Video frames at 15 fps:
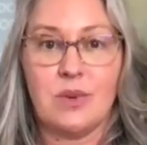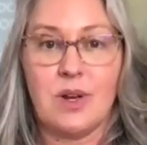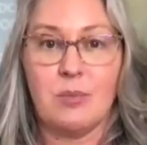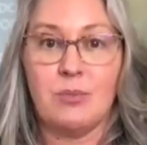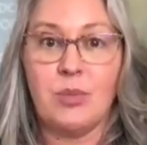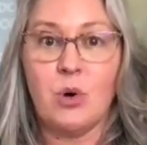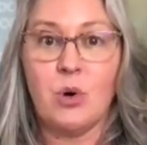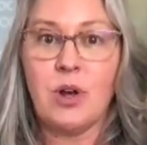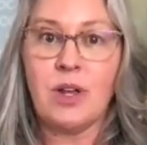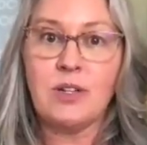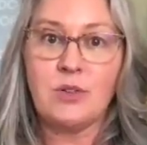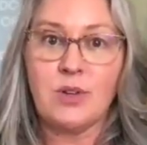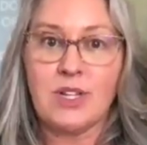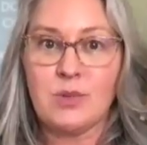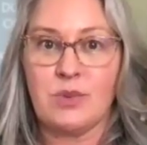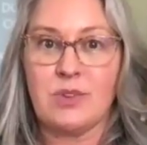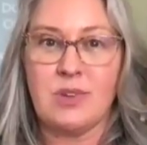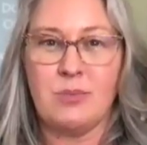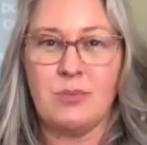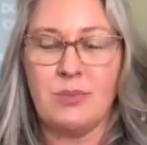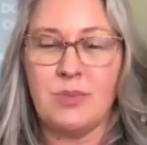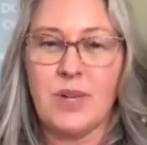a boy dressed with
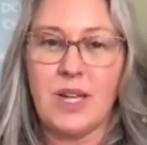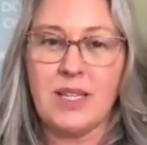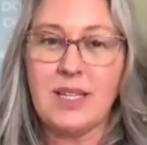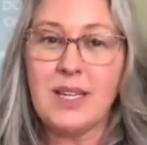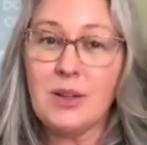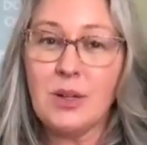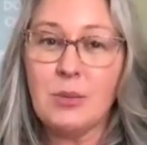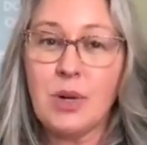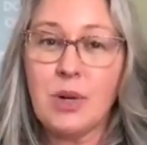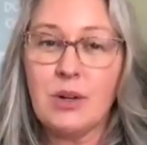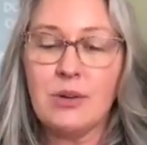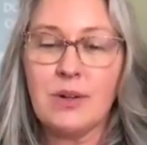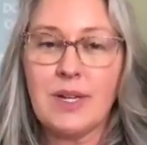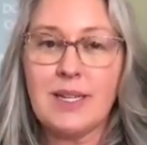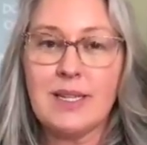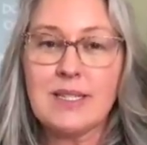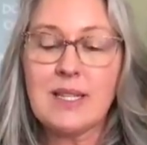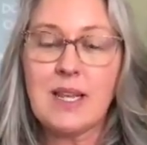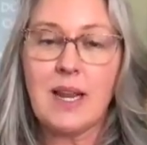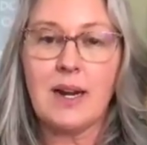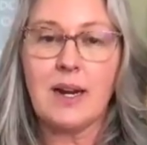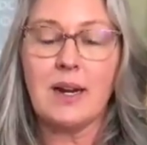a yellow bow in its
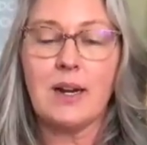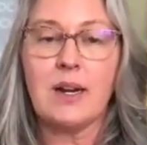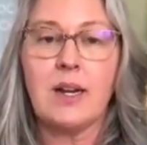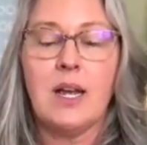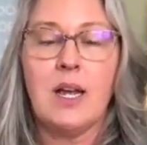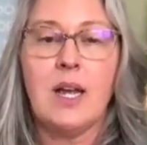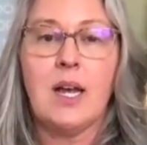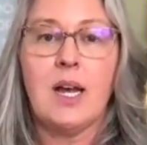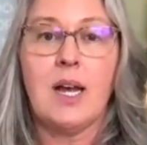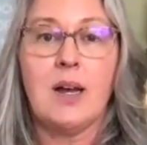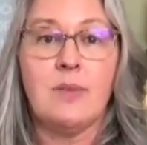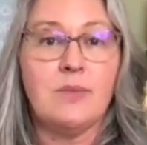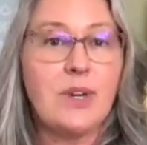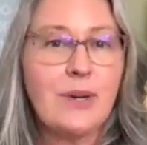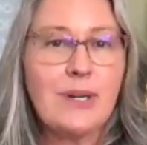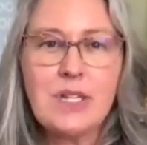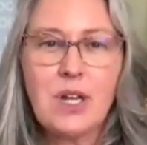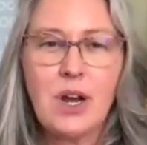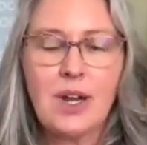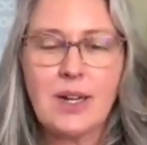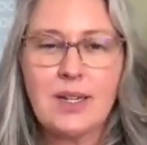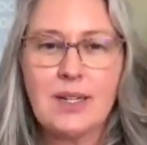hair, very
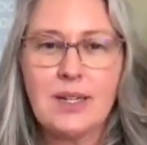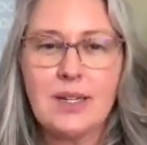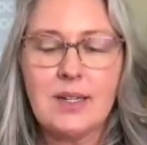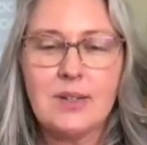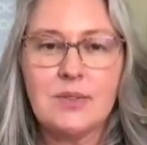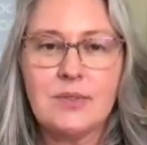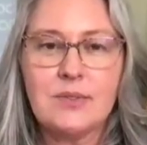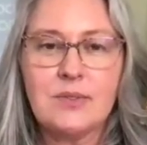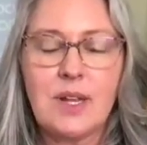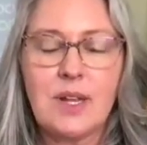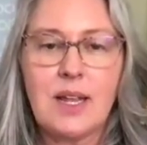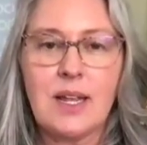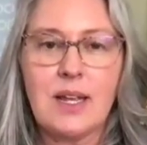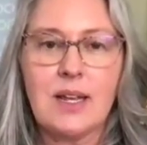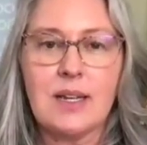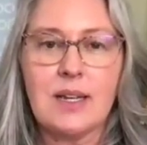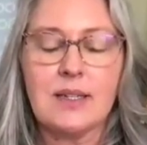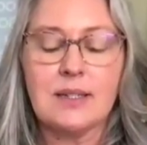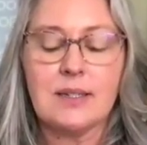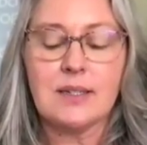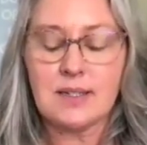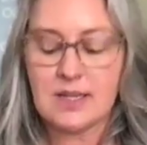talkative,
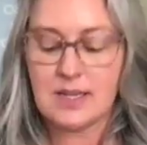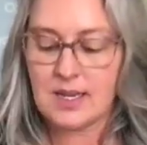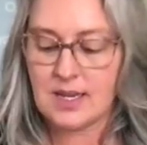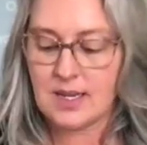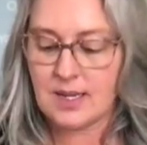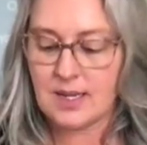and